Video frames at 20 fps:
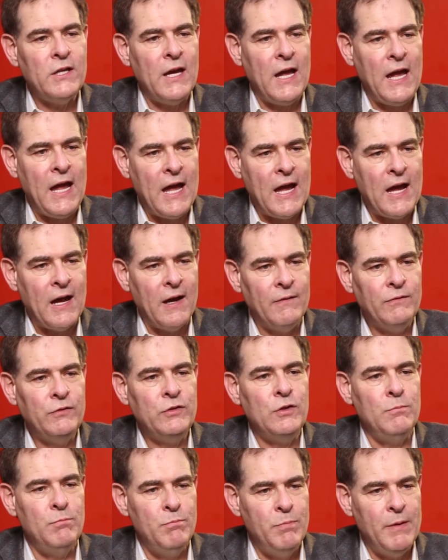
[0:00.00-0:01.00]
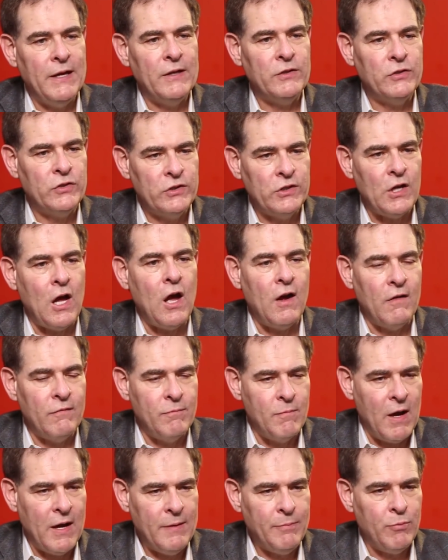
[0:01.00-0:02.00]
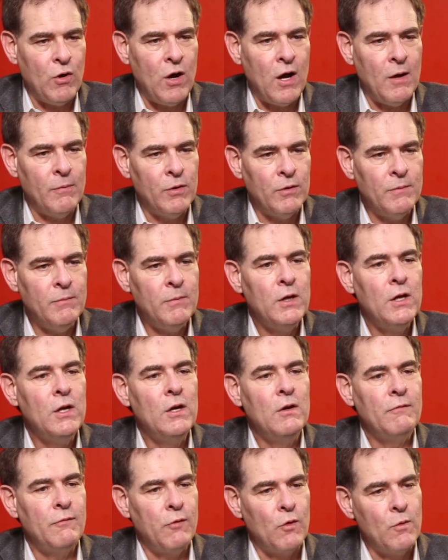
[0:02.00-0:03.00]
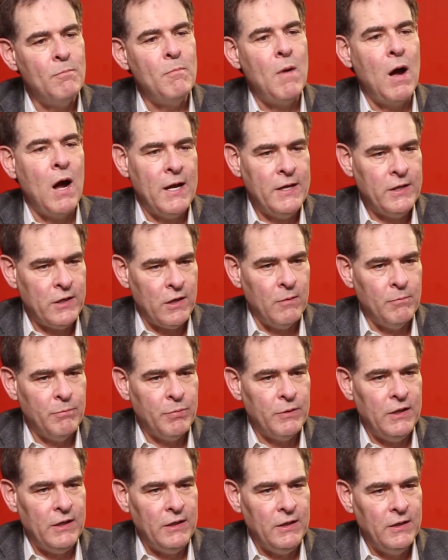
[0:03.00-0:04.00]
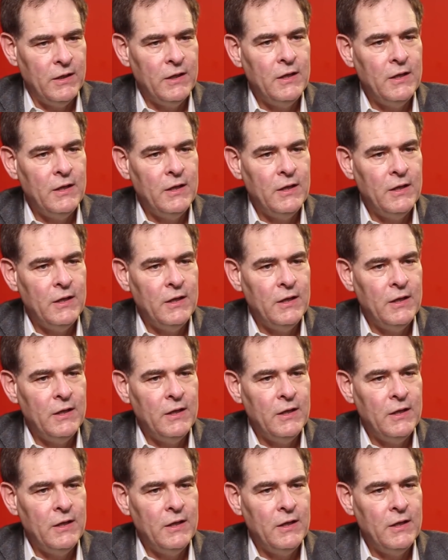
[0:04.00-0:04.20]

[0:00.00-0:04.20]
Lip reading: to have to best solve my problem for my company?